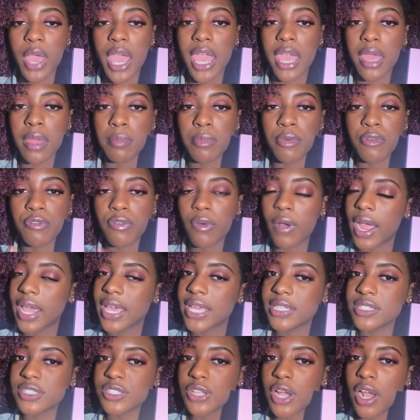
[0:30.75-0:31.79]
and before I
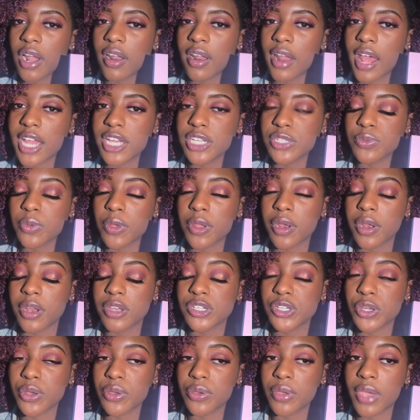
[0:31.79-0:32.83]
get started, I just wanted to
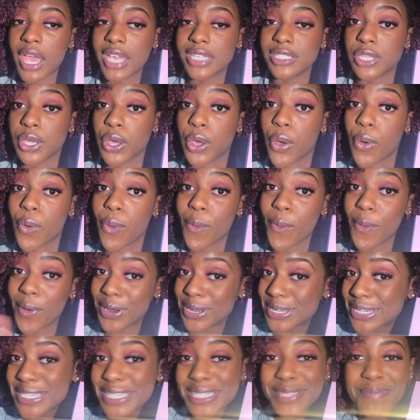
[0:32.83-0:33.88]
show you guys the
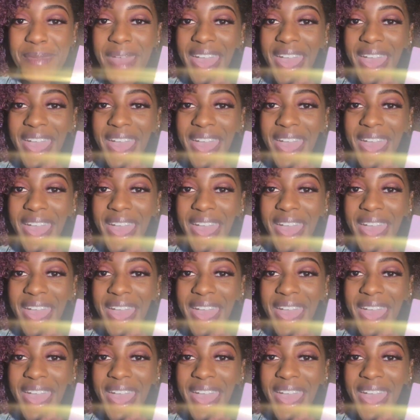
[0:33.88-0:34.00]
gorgeous